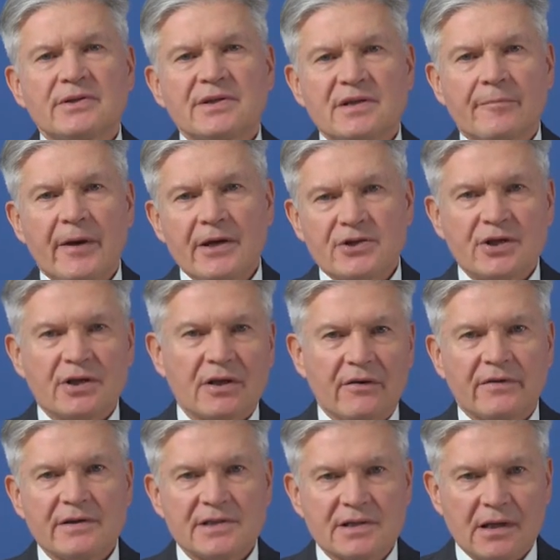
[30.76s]
participation
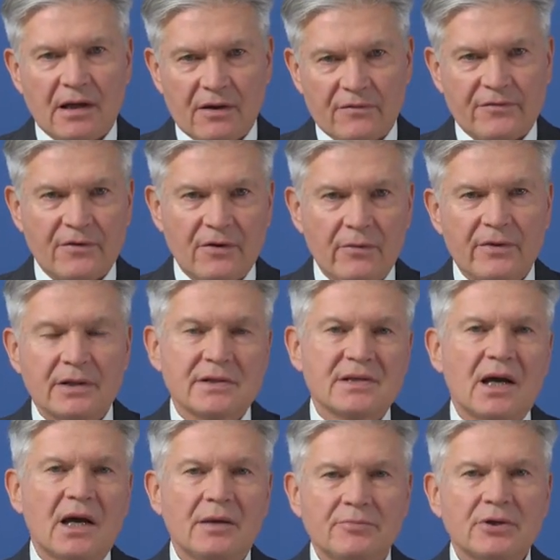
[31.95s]
of the staff from the
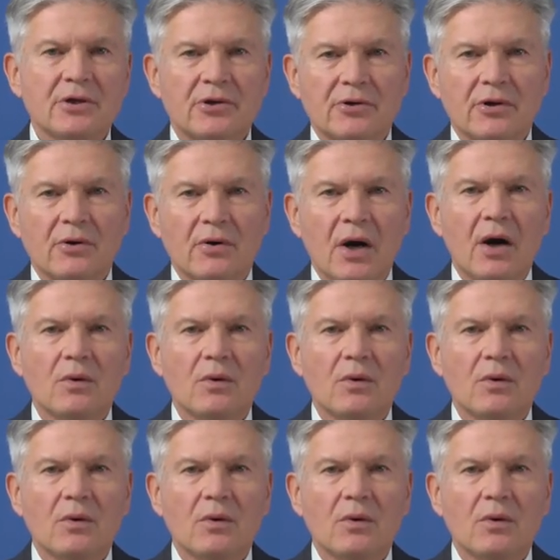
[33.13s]
Design Bureau